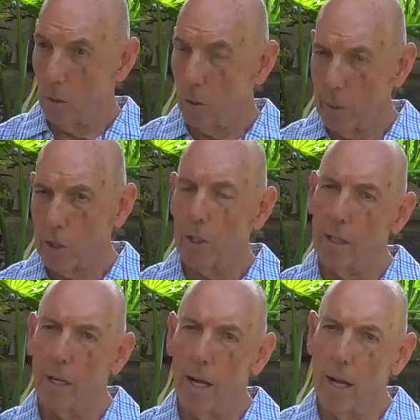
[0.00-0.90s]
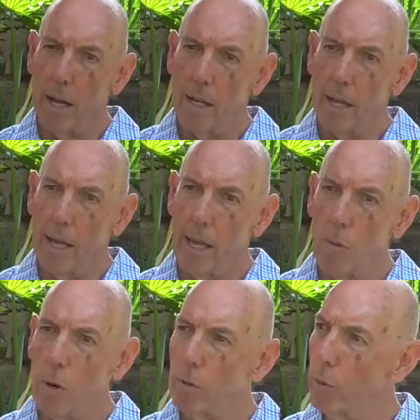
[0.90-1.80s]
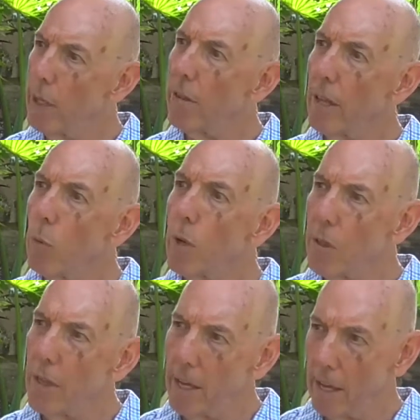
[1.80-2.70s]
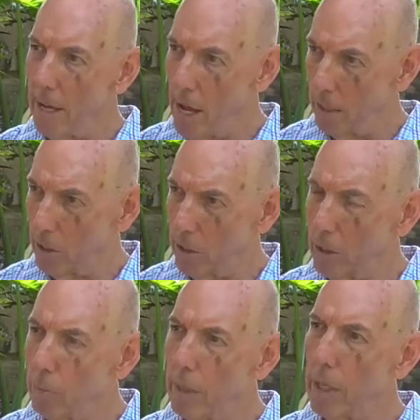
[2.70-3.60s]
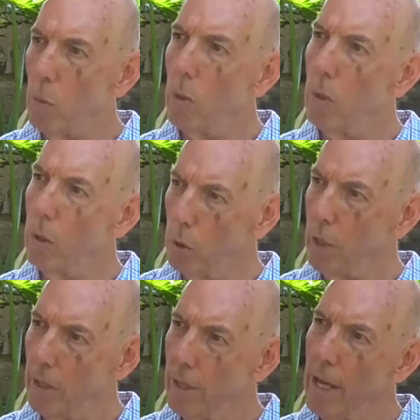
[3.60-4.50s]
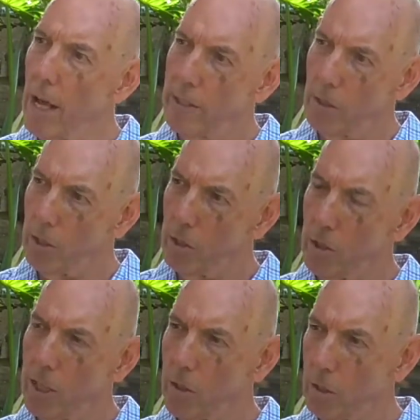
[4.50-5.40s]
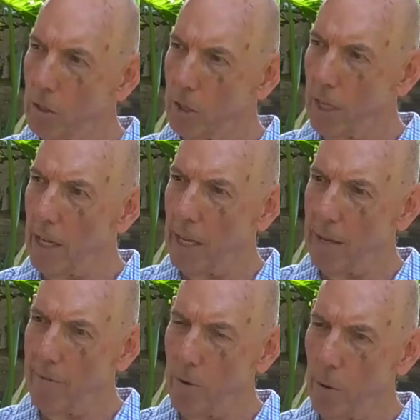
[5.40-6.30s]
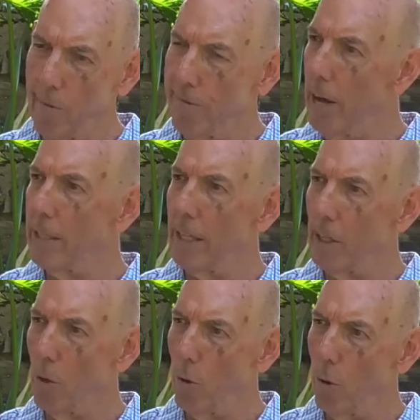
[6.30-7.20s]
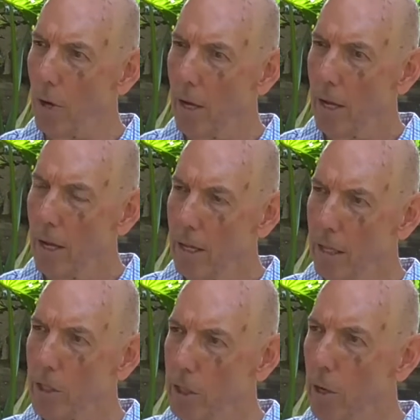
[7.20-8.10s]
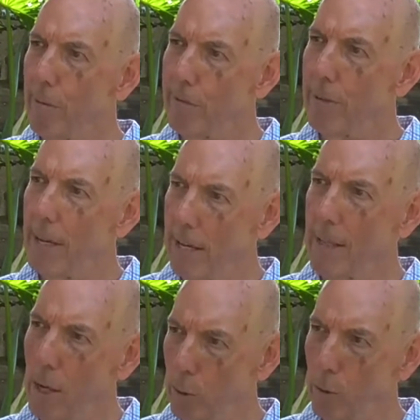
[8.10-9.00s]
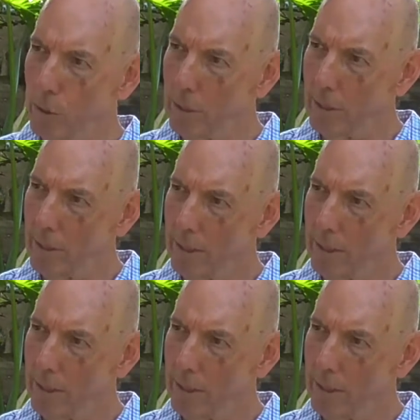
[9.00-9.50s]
Good question. He won't do anything with the answers, but he will look at the answers just to see if you're finding yourself in those